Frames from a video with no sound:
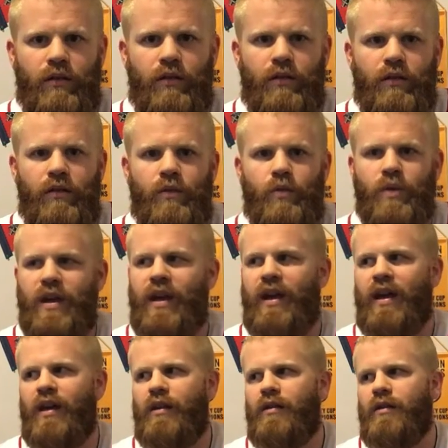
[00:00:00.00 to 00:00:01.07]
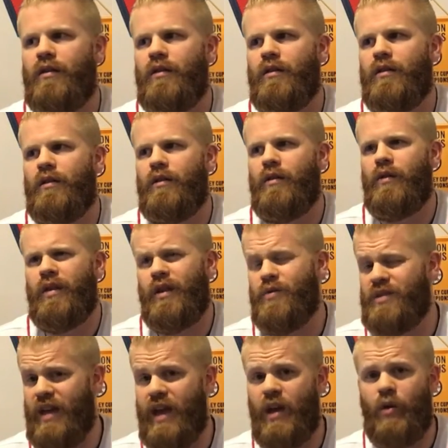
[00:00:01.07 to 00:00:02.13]
We had, I think it was the
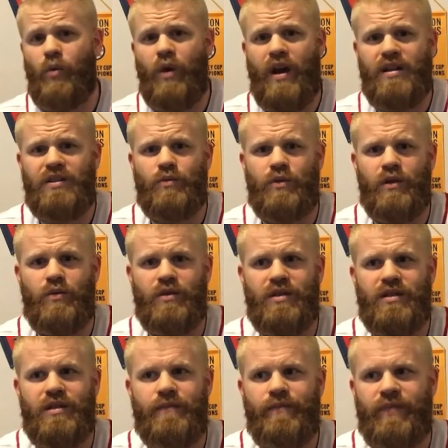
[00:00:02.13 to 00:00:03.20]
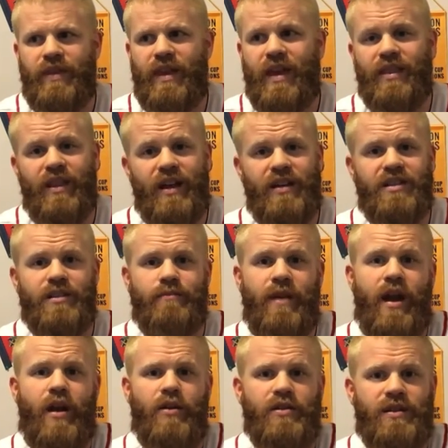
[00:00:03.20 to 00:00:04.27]
AL West where it was the Athletics and the Mariners.
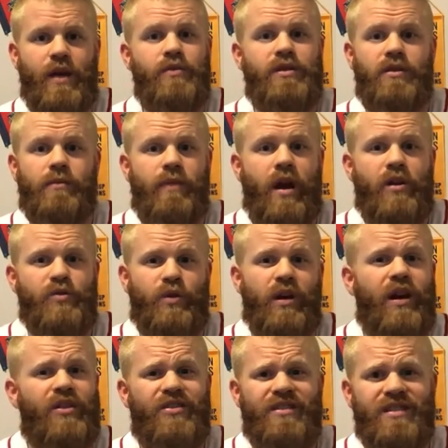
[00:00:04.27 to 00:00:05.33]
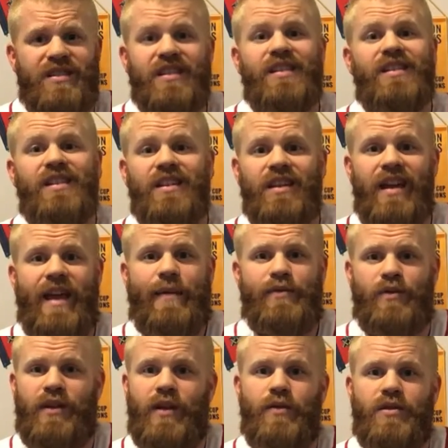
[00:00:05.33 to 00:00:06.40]
And that was the year the Mariners won 116 games where they were
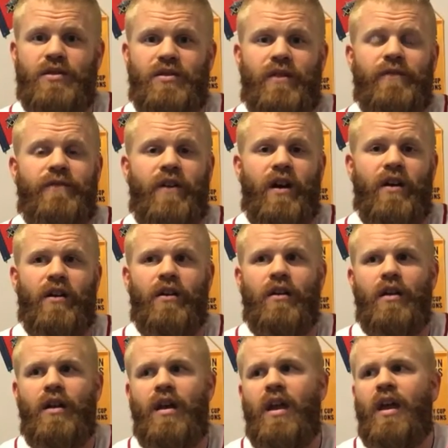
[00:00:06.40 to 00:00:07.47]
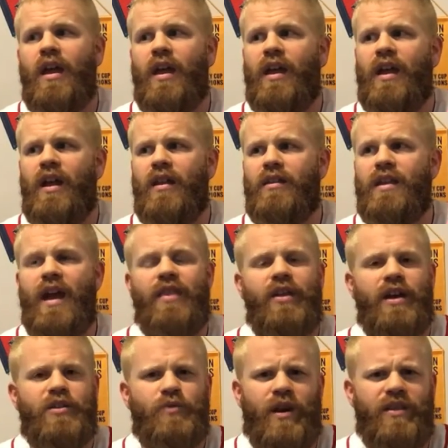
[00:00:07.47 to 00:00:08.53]
just on fire. And the Athletics won,
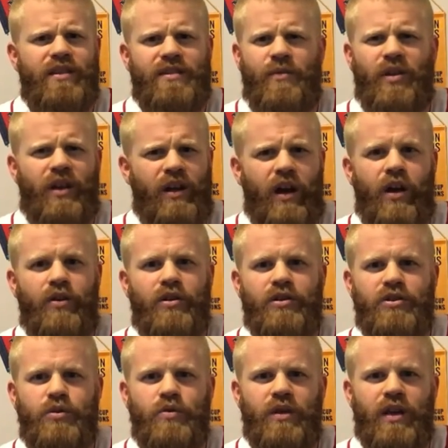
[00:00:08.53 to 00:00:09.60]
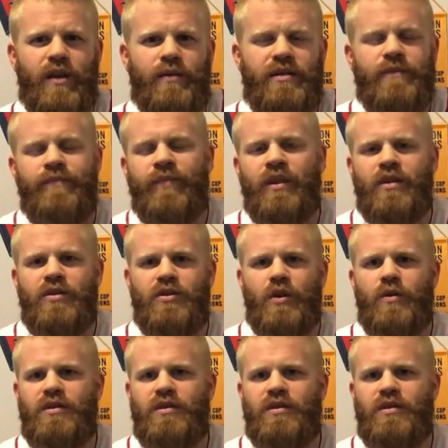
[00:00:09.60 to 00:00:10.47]
I think, something like 102 games. So it's the